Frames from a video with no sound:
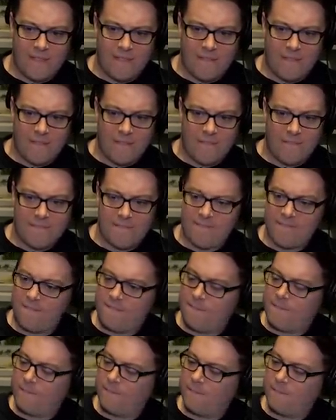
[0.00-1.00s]
Caught square
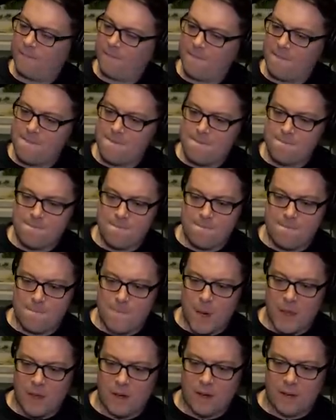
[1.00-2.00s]
in the chin with a super
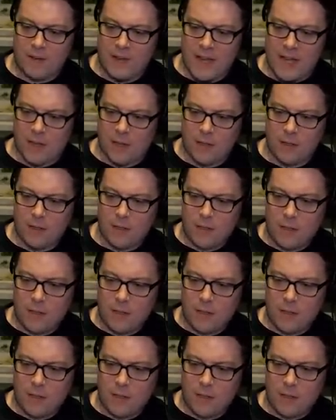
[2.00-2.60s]
kick. Mother of hell.